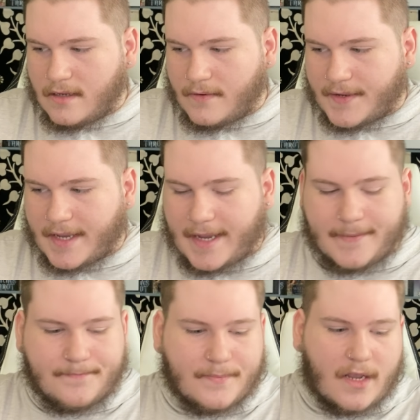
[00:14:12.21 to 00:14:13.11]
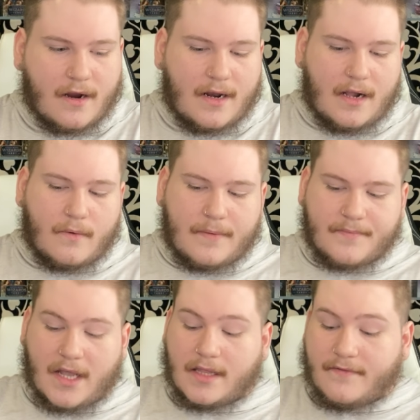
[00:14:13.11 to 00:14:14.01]
Okay. All right, Aqua.
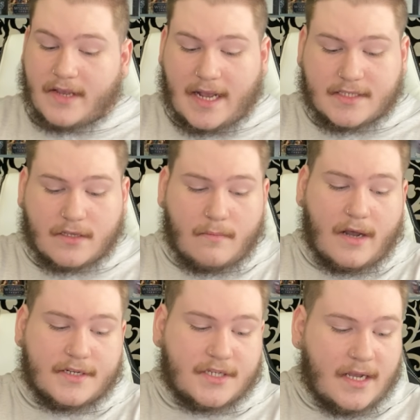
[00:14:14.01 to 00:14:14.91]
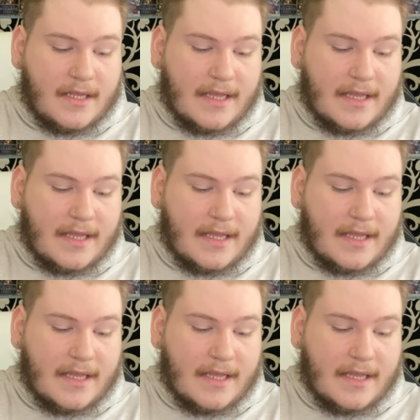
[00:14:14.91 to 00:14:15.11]
I love you guys so much.